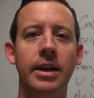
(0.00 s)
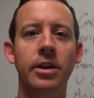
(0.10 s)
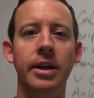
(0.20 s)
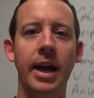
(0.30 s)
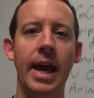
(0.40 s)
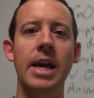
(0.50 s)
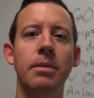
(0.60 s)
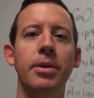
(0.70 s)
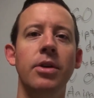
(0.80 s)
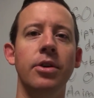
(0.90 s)
And they're like, I hate
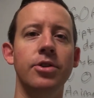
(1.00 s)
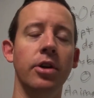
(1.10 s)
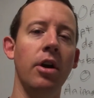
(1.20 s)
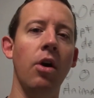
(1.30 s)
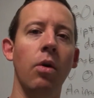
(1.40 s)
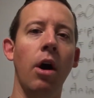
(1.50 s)
computers. You're like, oh,